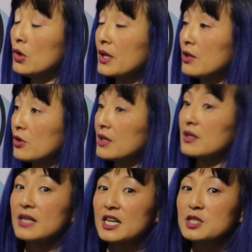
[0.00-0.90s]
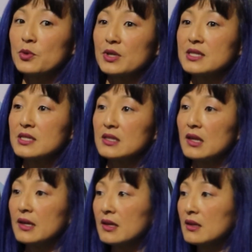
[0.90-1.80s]
look at the dashboard and see,
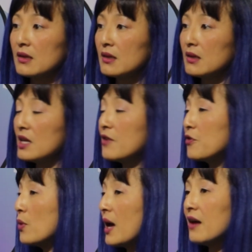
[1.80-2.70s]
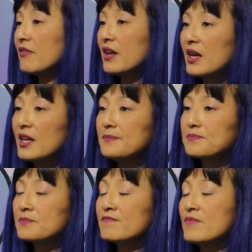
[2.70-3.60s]
like, if you have
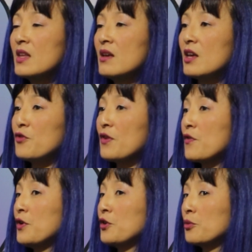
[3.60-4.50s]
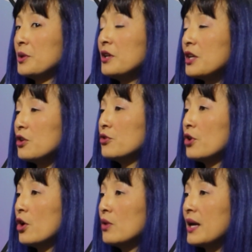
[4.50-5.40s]
a vulnerability, you'll
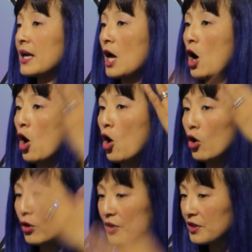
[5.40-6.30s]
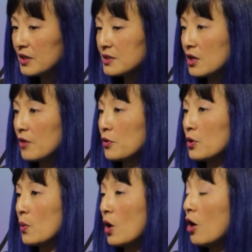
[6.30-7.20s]
know, like, all of the
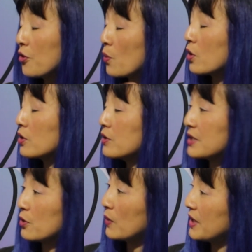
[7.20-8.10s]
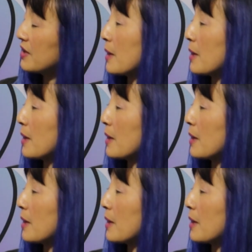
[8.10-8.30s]
software, all the workloads that are running